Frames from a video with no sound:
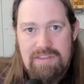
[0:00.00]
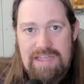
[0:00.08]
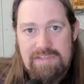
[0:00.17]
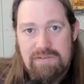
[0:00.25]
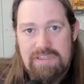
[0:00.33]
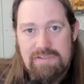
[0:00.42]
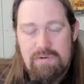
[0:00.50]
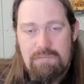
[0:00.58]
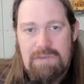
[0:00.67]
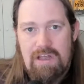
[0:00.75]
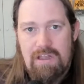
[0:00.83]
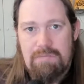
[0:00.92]
that's what this
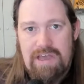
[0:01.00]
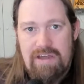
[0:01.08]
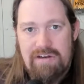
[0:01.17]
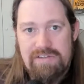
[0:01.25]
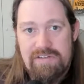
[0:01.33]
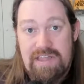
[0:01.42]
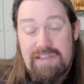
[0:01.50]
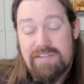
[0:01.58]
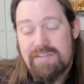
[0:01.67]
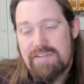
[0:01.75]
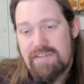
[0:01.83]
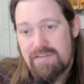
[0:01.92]
would be all about. So
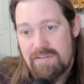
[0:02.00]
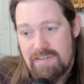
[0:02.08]
that's